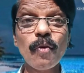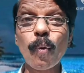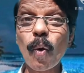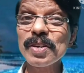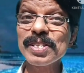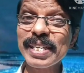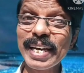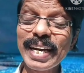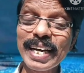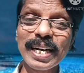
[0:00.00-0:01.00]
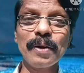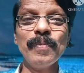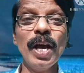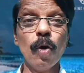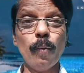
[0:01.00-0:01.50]
was taken
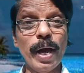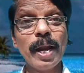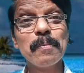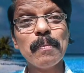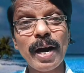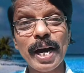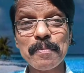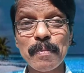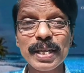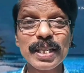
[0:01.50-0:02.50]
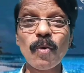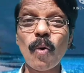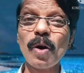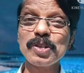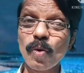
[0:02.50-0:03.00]
when my mother
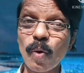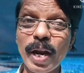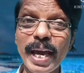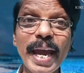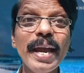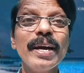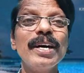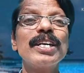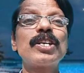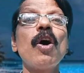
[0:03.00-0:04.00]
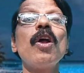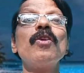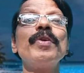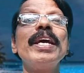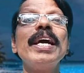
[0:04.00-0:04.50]
was only
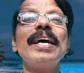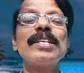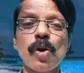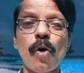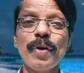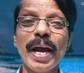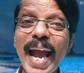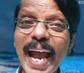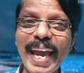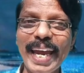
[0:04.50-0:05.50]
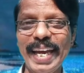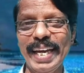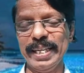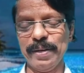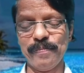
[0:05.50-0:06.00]
12 years of
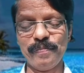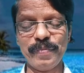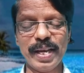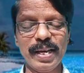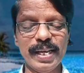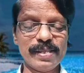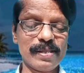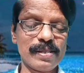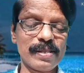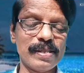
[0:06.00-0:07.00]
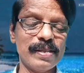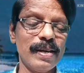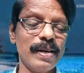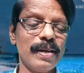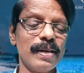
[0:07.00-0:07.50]
age. Yes,
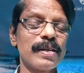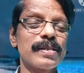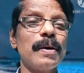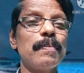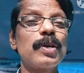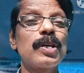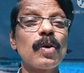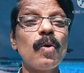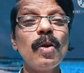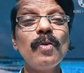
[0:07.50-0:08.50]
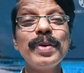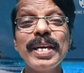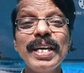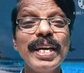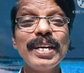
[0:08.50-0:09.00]
some 12
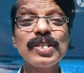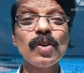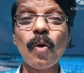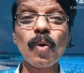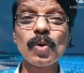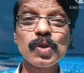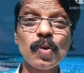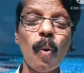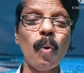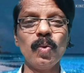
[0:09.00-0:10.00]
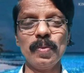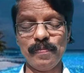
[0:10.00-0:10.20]
years or so.